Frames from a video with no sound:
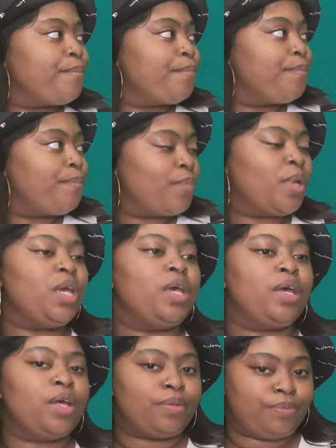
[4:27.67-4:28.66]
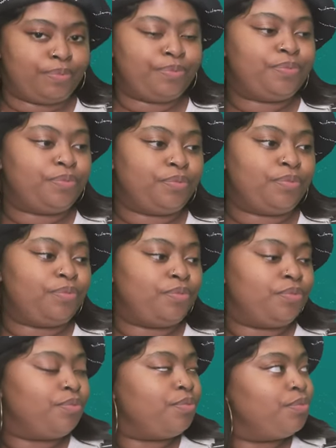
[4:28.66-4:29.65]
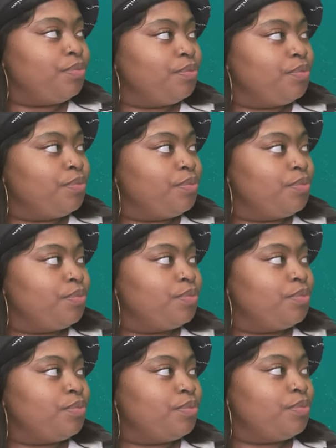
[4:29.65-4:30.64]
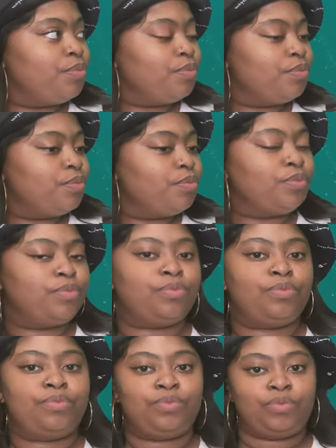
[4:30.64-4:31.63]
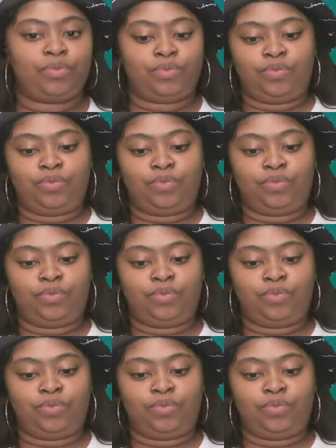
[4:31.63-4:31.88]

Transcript: [no speech]